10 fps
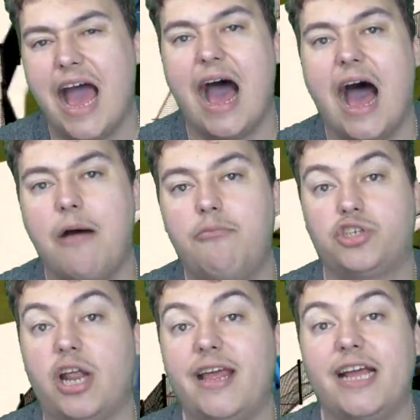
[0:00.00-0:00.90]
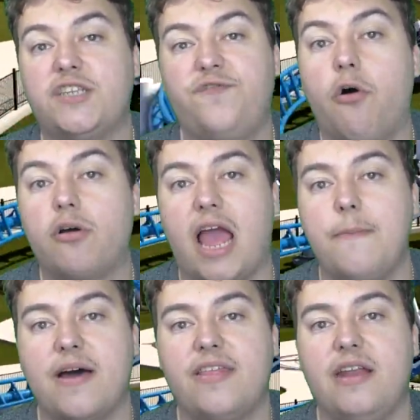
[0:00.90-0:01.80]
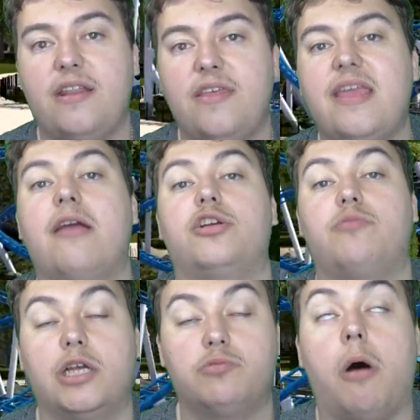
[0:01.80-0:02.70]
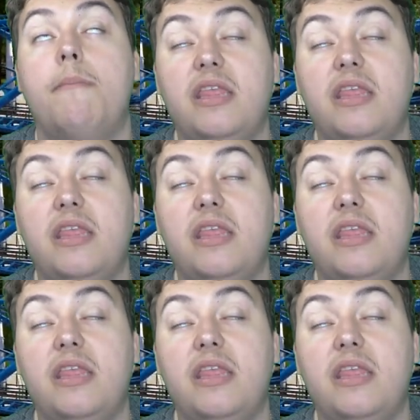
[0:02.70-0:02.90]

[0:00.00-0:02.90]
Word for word: Uh, we're trying to get to 4K by the end of the year, as well as 1